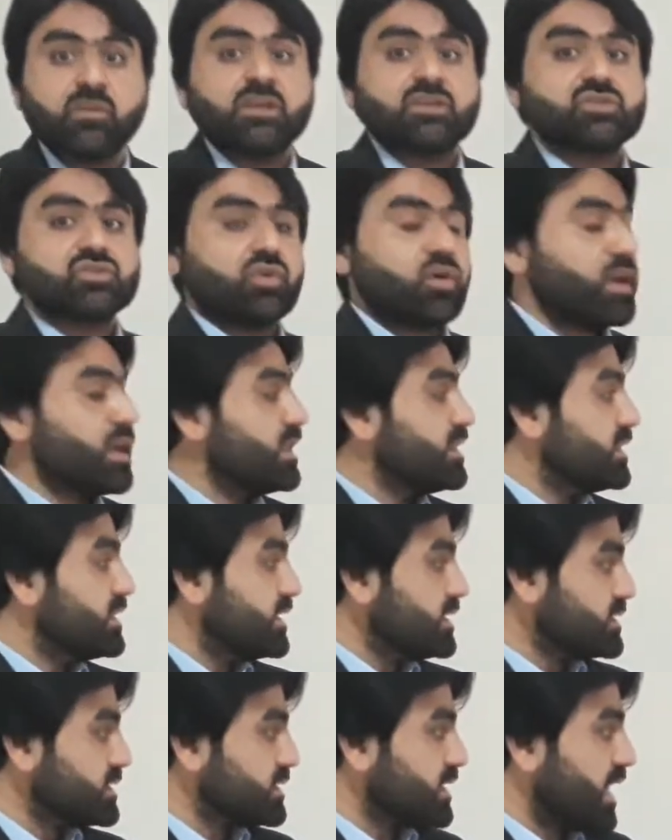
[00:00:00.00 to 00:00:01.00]
So in
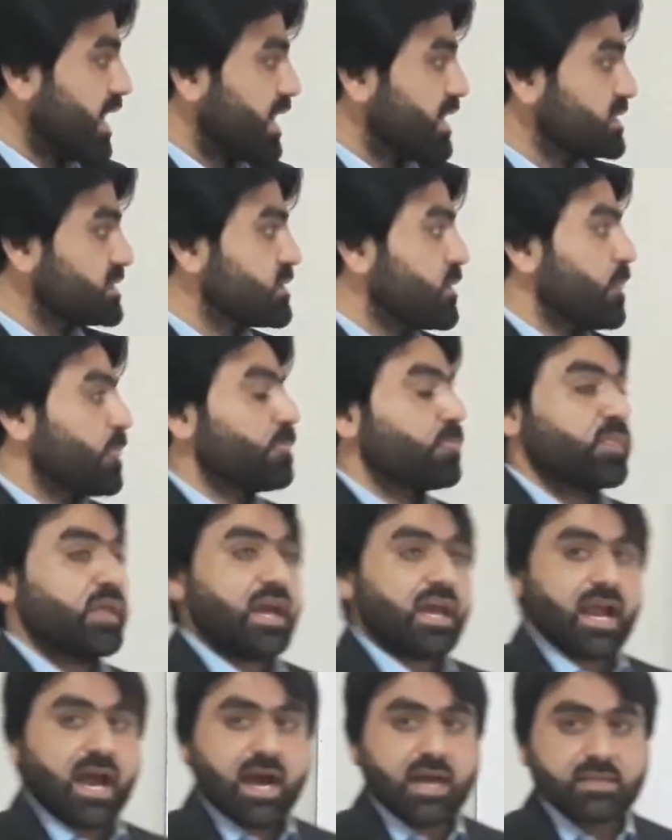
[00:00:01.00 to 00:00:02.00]
this case,
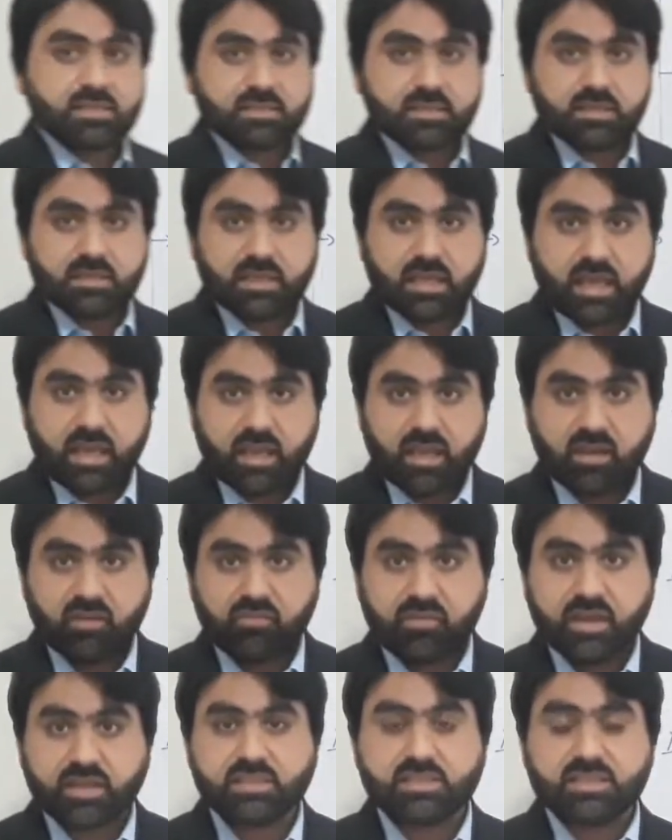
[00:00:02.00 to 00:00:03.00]
there are certain
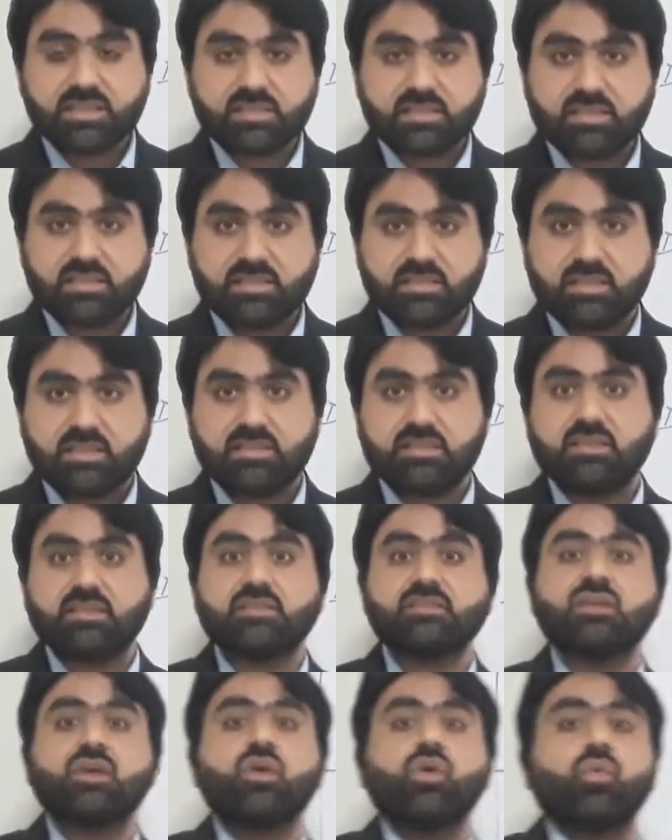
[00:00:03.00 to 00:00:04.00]
infectious
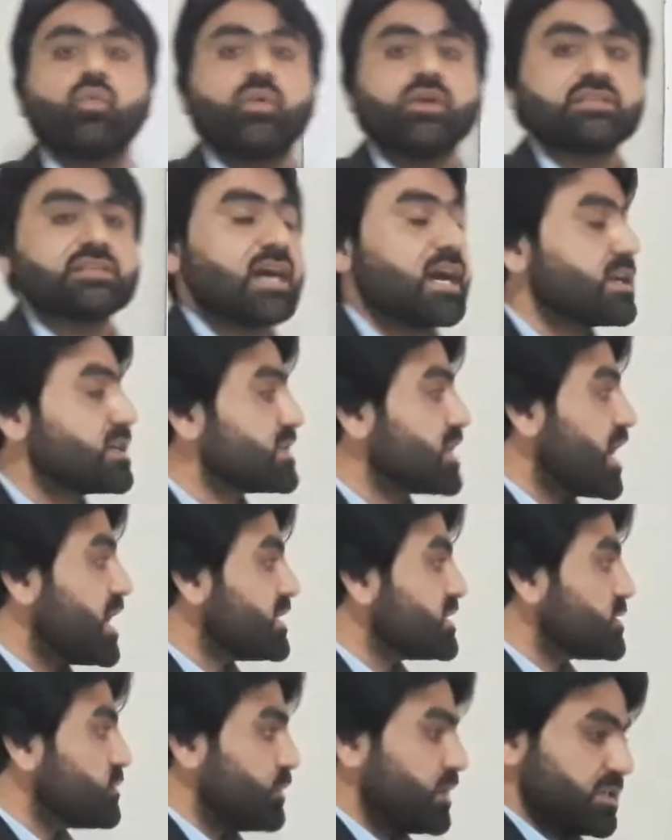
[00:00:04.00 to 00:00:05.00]
diseases which are
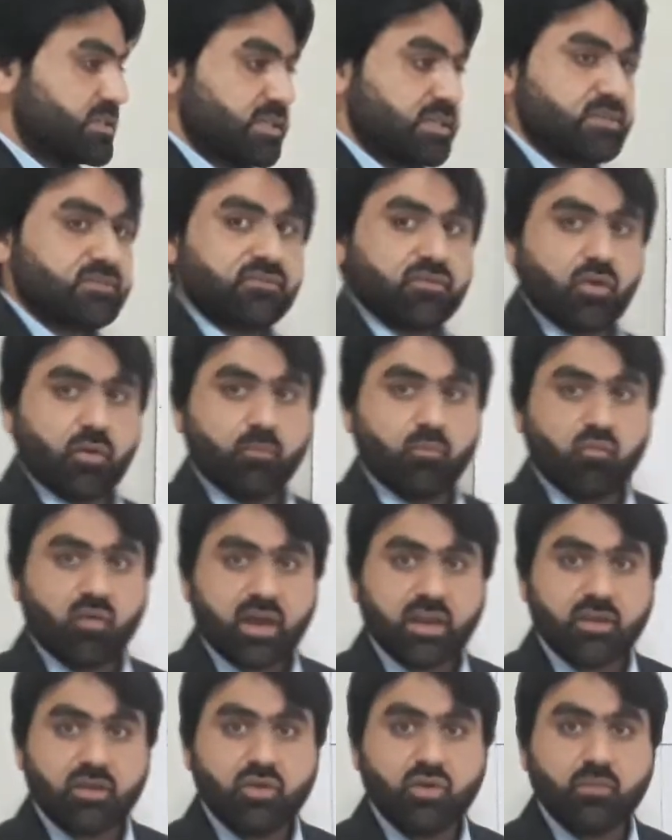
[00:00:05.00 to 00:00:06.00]
transmitted from
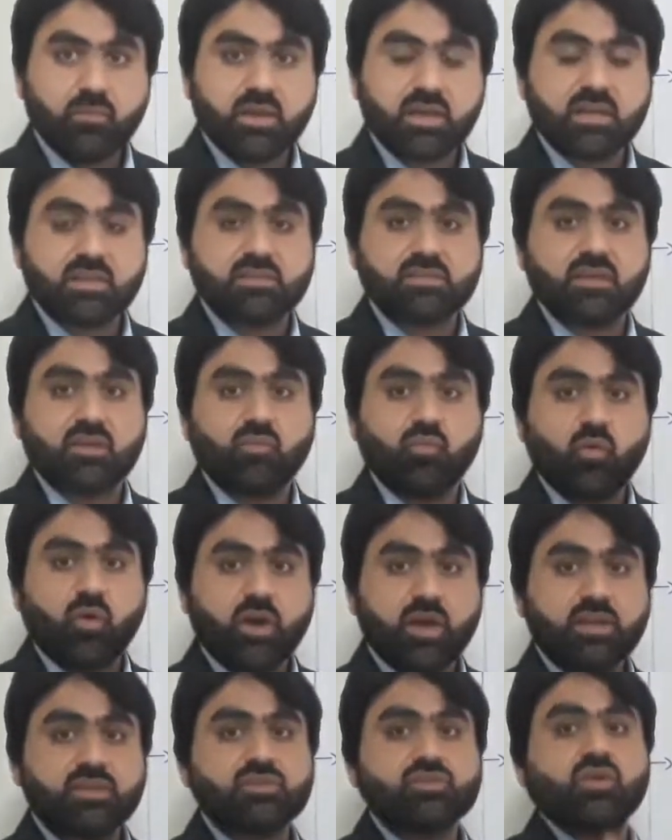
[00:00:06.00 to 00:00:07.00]
one human
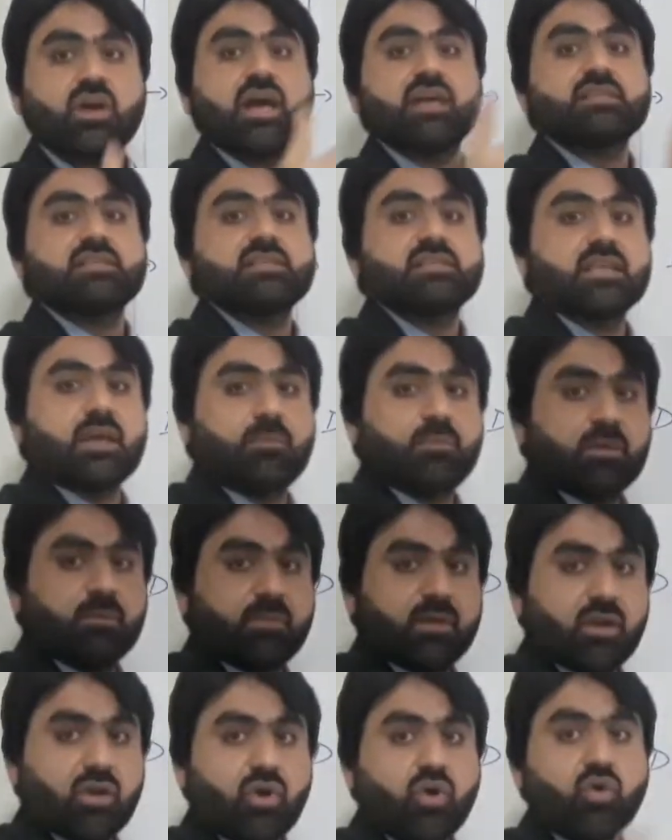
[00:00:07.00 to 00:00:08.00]
reservoir to a
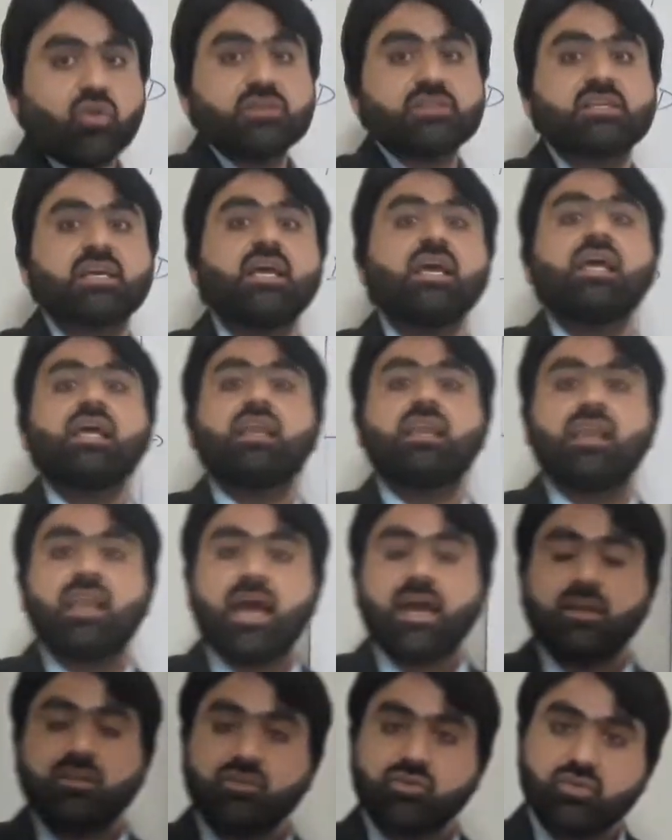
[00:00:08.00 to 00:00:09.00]
susceptible host
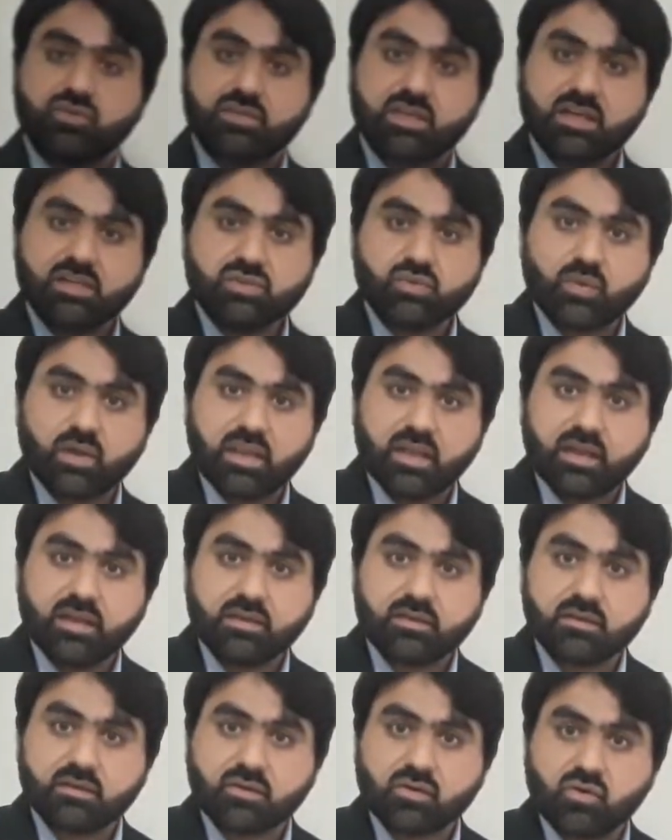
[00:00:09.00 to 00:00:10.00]
like through sexual
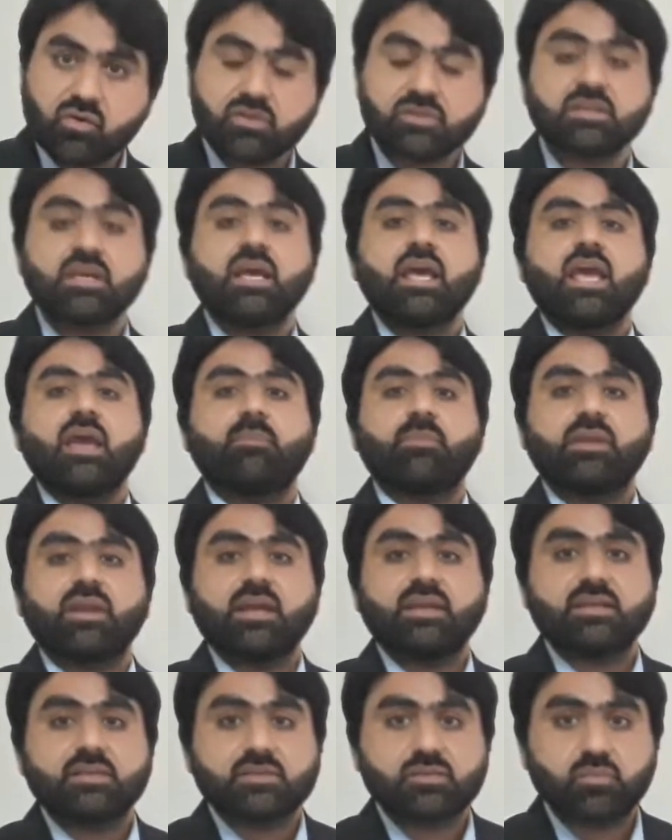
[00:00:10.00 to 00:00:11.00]
intercourse,
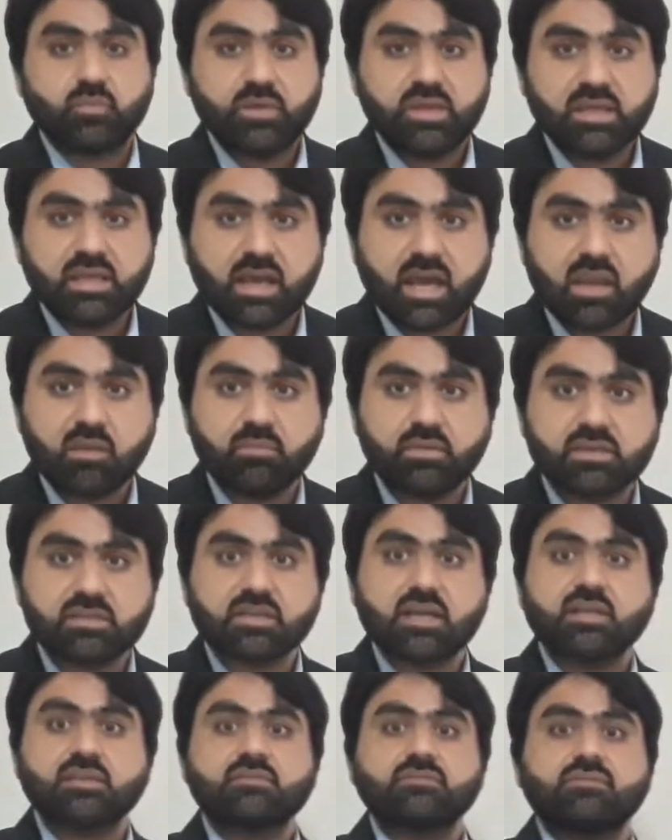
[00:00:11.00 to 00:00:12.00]
hepatitis B can be
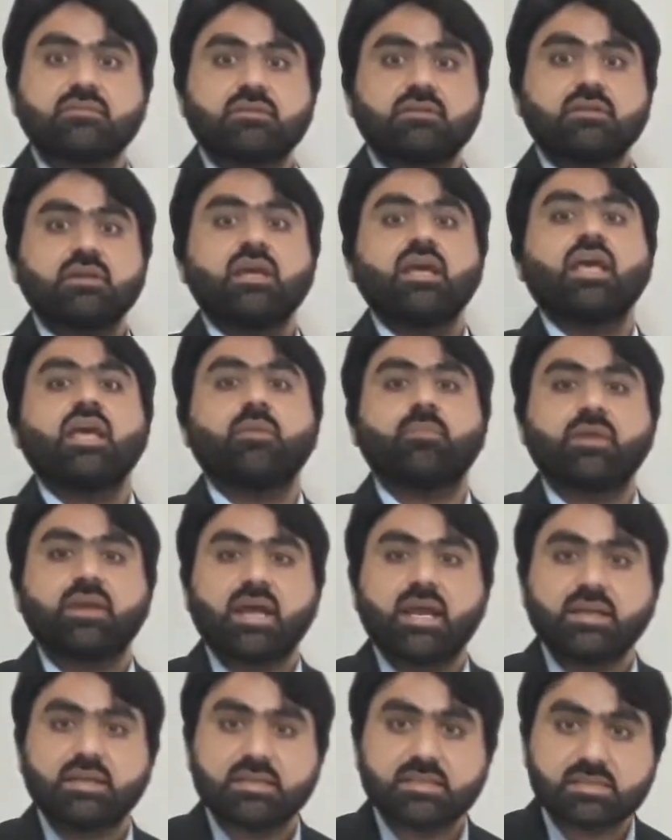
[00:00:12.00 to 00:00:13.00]
transferred,
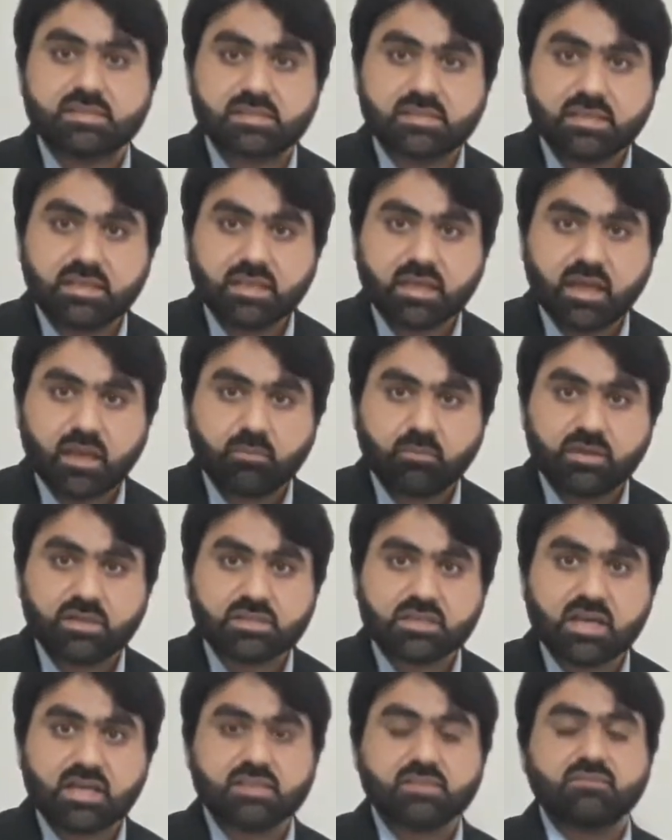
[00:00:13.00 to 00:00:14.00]
hepatitis C can be
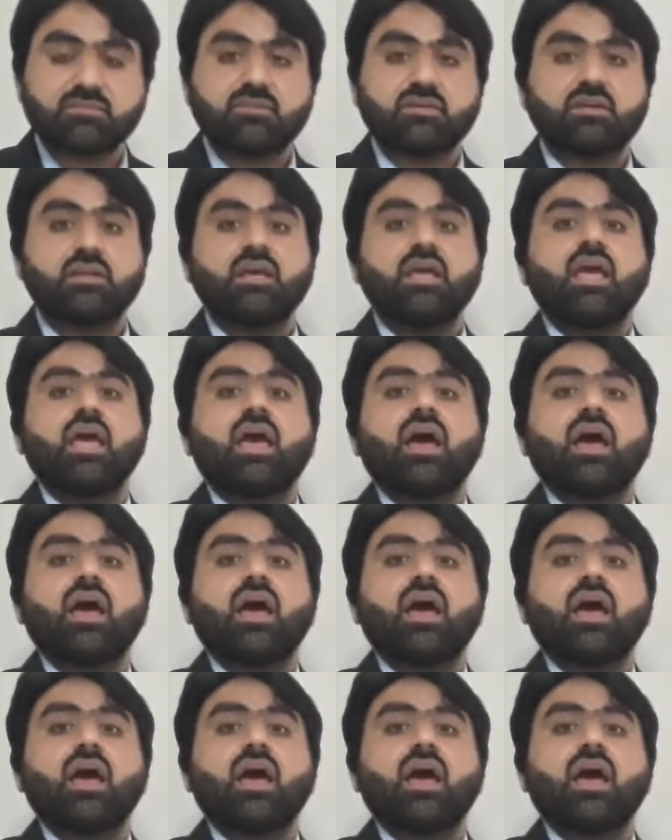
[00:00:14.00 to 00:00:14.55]
transferred,